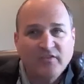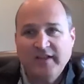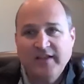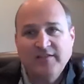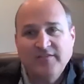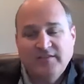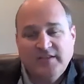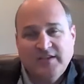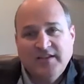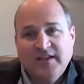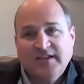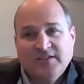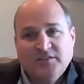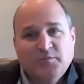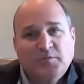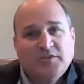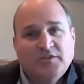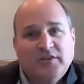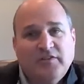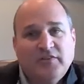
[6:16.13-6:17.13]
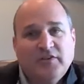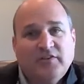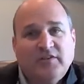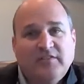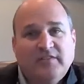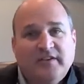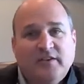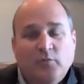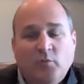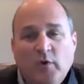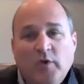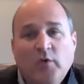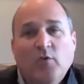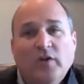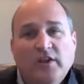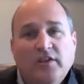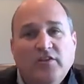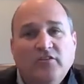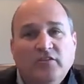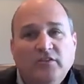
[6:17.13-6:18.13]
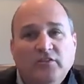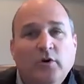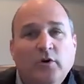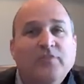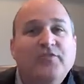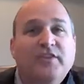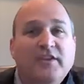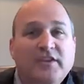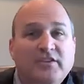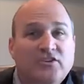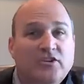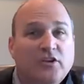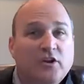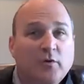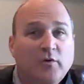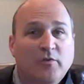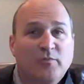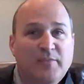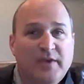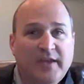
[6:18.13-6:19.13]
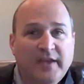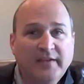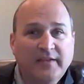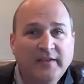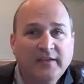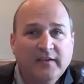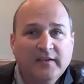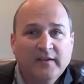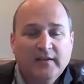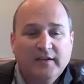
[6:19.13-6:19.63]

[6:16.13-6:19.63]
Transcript: They specifically said, we want to do it this year with men